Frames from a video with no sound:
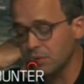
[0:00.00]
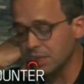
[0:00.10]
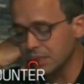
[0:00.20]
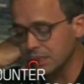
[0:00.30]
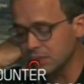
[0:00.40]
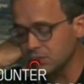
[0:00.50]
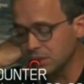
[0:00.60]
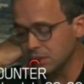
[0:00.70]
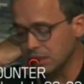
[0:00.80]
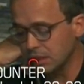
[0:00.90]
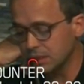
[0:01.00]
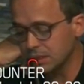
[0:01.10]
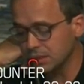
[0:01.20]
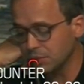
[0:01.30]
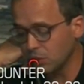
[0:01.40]
can deal with
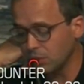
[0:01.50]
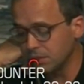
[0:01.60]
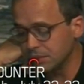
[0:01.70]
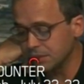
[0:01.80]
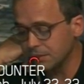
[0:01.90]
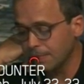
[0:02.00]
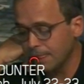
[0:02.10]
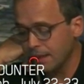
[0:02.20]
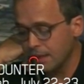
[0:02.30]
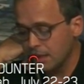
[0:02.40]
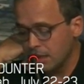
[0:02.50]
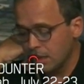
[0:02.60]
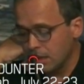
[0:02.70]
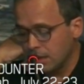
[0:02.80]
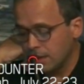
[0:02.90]
certain problems.
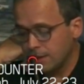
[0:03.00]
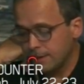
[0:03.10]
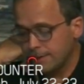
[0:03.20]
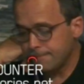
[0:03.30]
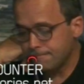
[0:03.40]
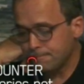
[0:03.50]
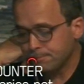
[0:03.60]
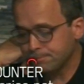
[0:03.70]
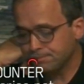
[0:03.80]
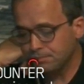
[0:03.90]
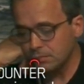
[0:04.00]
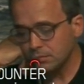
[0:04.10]
And